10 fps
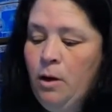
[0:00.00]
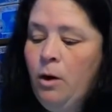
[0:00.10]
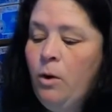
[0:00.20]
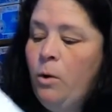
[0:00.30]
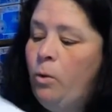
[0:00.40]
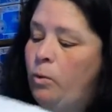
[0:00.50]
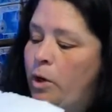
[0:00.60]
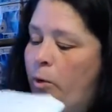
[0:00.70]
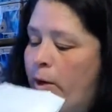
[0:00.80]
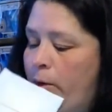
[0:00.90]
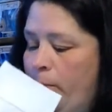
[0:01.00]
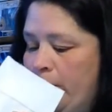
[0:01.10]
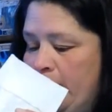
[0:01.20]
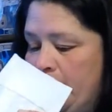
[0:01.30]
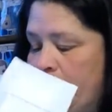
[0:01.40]
Oh, no, I know
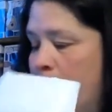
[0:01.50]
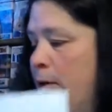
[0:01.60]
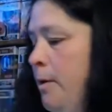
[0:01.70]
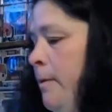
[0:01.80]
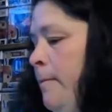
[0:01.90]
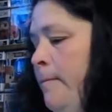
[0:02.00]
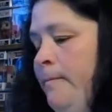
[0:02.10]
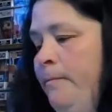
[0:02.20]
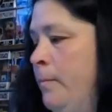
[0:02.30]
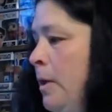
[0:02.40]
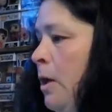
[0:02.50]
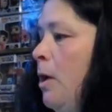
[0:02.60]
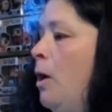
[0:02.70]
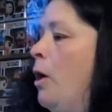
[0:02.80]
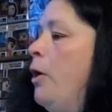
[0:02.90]
what these are.
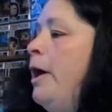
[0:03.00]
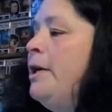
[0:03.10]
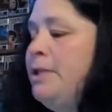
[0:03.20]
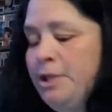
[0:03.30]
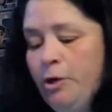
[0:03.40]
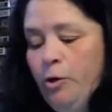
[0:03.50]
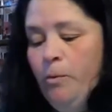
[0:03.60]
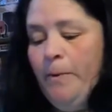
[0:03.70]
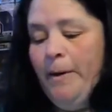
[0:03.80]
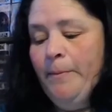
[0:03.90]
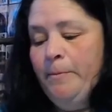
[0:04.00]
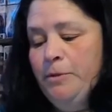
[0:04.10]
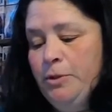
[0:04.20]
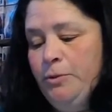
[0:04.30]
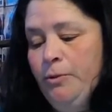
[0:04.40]
Okay, so Poppin'
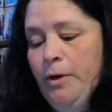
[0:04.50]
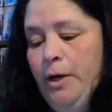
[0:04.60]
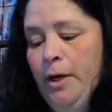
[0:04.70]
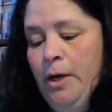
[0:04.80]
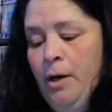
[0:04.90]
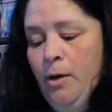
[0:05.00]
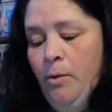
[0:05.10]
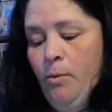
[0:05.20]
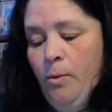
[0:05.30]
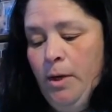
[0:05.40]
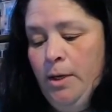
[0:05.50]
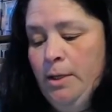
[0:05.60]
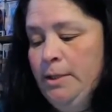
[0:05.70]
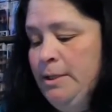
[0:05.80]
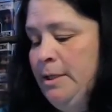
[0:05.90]
Missouri
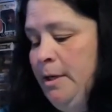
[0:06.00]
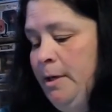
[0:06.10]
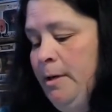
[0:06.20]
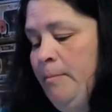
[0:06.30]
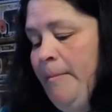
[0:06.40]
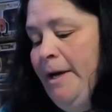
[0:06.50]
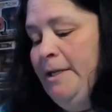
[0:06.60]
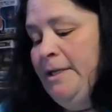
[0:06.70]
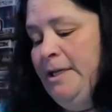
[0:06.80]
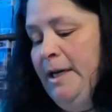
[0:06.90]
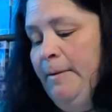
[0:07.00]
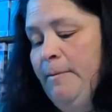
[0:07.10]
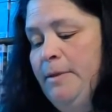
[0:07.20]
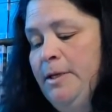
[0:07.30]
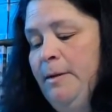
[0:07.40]
was uh, made see
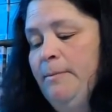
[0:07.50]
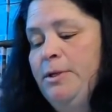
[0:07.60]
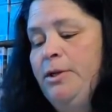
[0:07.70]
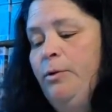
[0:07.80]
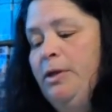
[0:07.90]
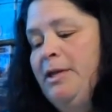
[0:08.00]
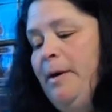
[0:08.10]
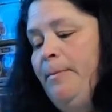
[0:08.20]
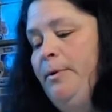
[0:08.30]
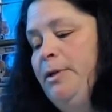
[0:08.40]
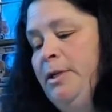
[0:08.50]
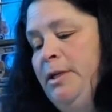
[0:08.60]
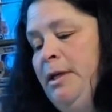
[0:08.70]
some soda toppers,